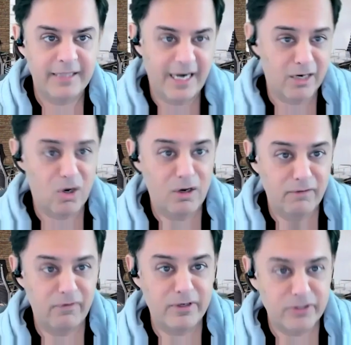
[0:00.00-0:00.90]
that
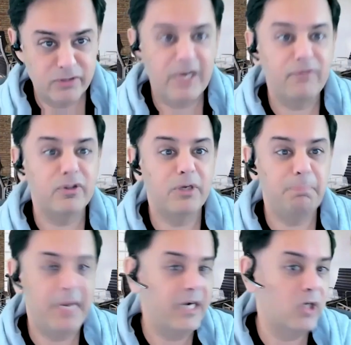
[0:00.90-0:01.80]
conference is really for the
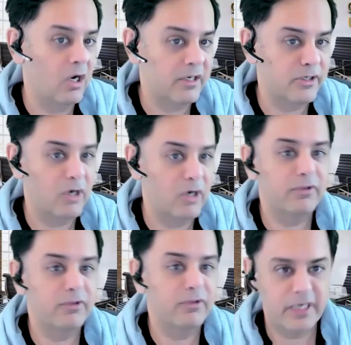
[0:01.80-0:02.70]
big dogs, not
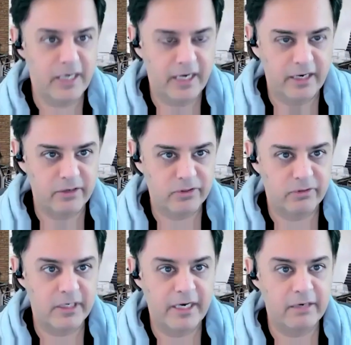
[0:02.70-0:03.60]
for the syndicators.
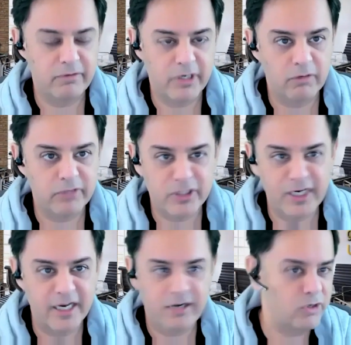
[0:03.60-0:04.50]
It, it, mm-hmm. you know, the
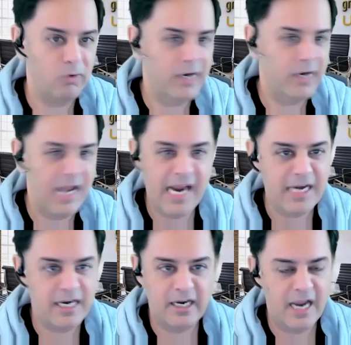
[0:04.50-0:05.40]
syndicators don't get
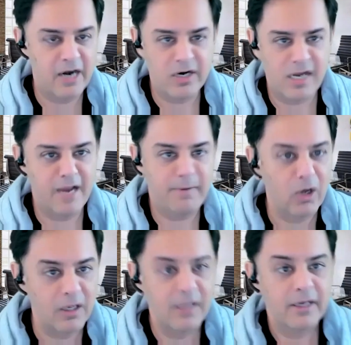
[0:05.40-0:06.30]
any airtime at
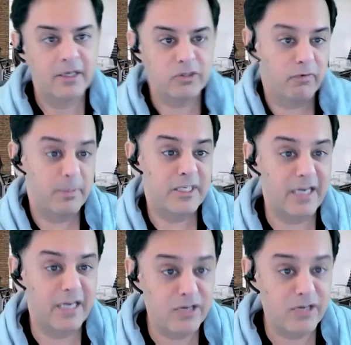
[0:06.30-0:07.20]
all. So from a
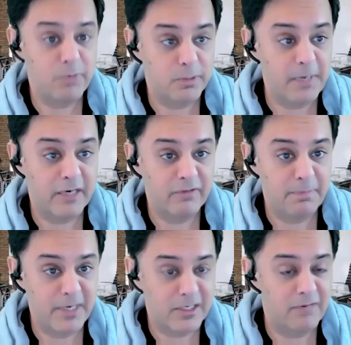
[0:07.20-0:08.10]
syndication perspective, the
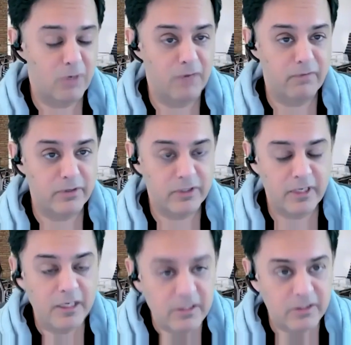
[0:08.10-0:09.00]
best ever conference
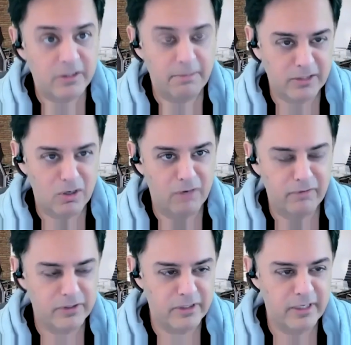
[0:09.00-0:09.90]
is the best conference